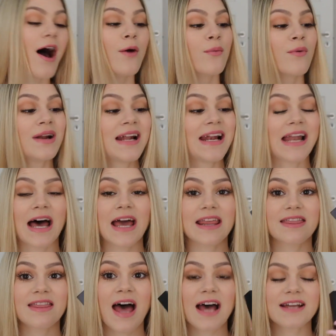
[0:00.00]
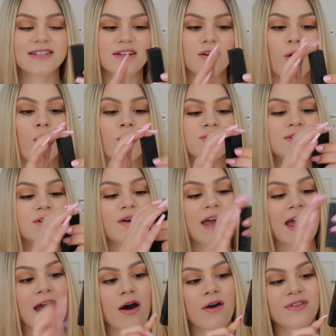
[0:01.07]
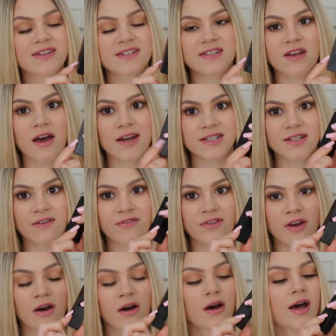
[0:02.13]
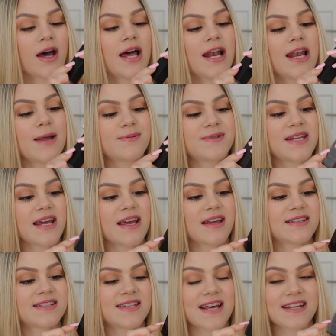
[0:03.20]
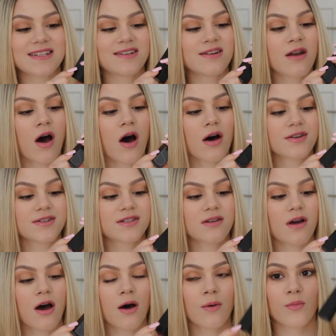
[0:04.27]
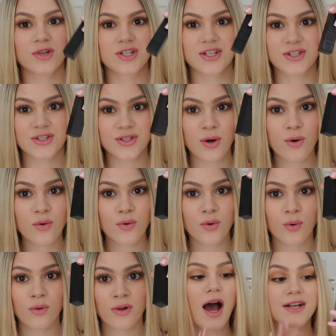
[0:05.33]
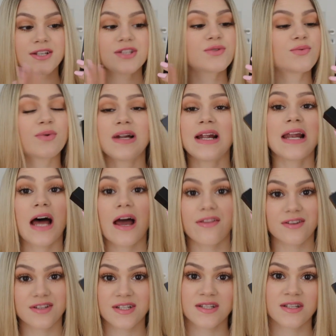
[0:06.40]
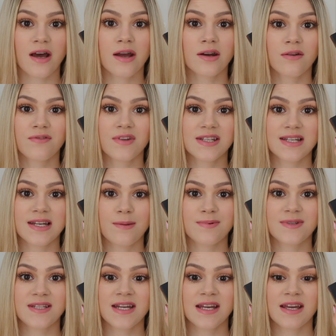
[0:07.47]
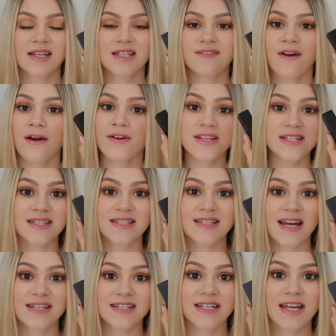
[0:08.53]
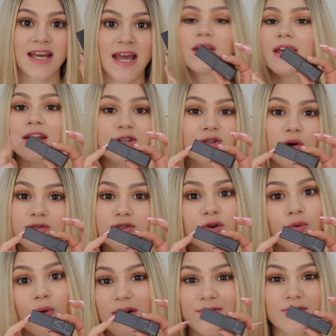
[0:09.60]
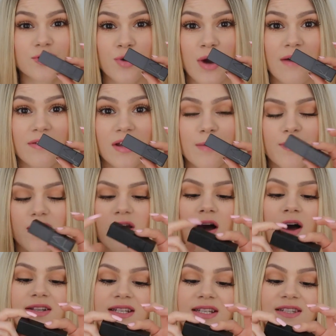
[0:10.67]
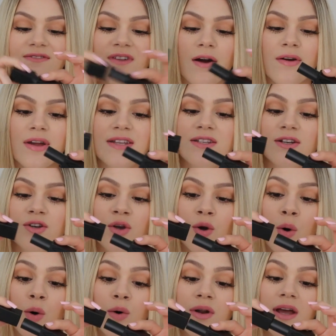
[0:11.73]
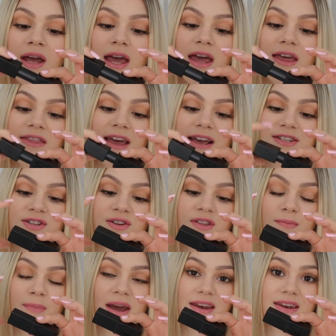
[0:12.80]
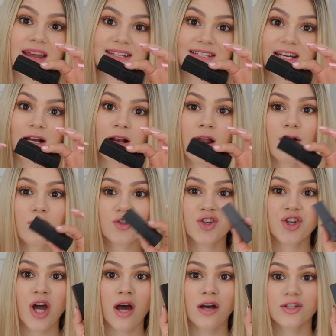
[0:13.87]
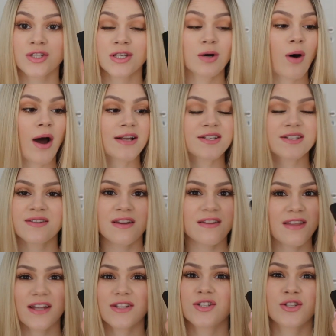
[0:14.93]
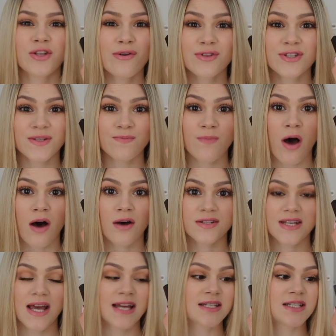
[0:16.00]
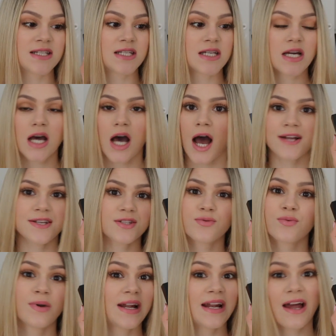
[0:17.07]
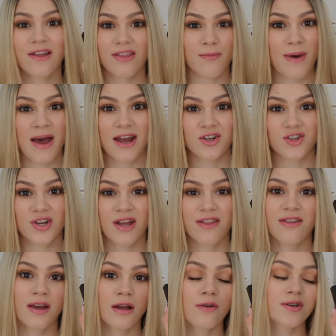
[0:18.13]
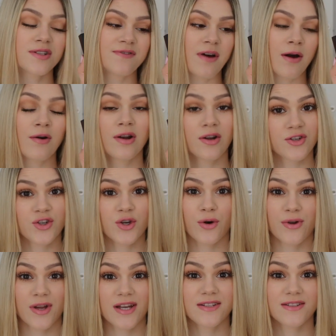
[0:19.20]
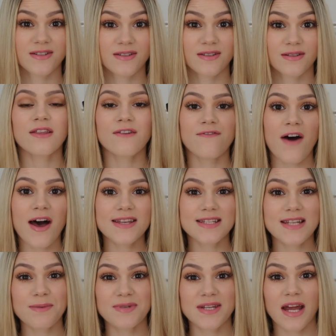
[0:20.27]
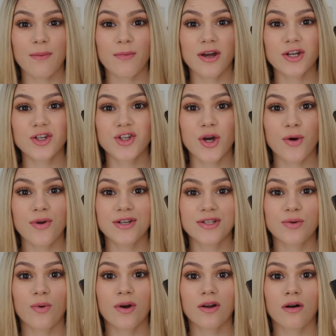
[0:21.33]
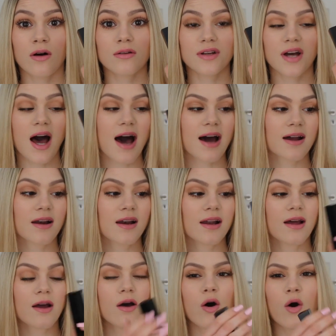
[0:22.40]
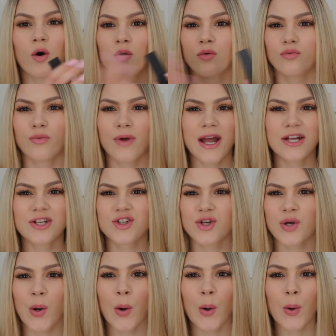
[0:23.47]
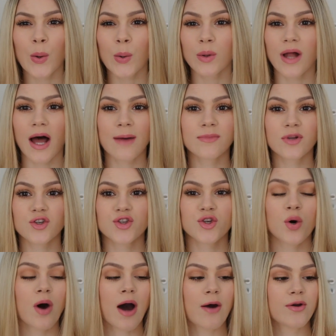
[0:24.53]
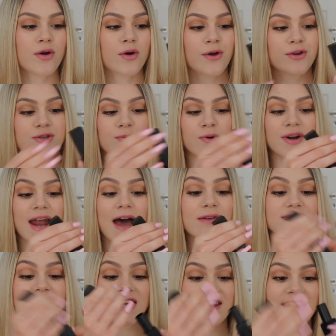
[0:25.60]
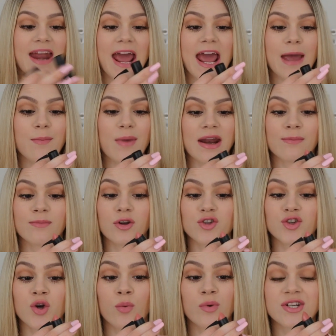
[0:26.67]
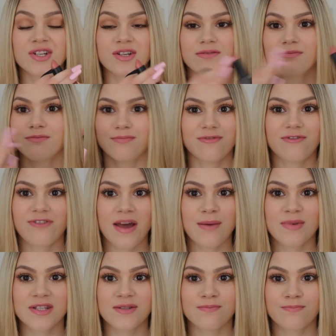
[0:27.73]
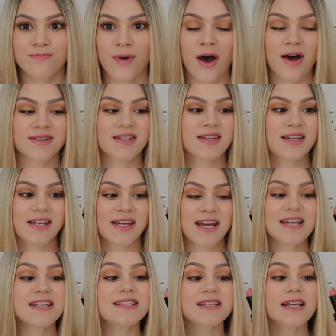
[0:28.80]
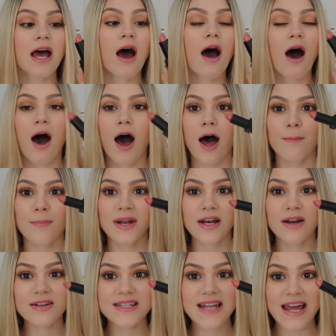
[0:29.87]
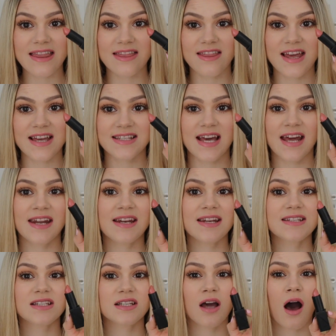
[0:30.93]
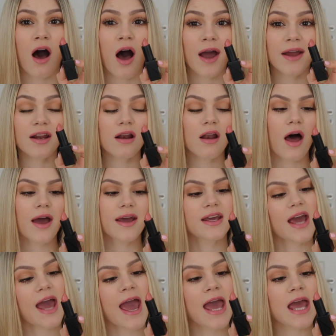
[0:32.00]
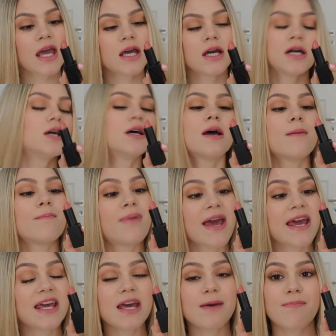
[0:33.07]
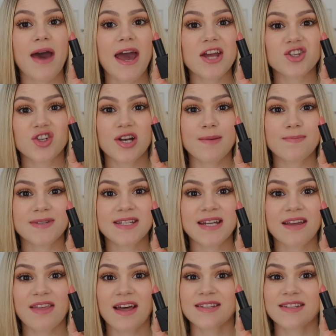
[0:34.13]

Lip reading: I really like that. And also here on the side of the lipstick, it says NARS, which is so cool. I just really like the design of this lipstick. It is very steady. It is also great for traveling because it's very secured thanks to the magnetic closure. So I just think that's so smart, and I just really like the packaging. I think it looks very luxurious. The first lipstick I'm gonna show you is the one called Raquel or Rachel. I'm not sure how you're going to pronounce that name, and I'm not sure which famous person it is, but it looks like this, and it is kind of like a pinky beige lipstick.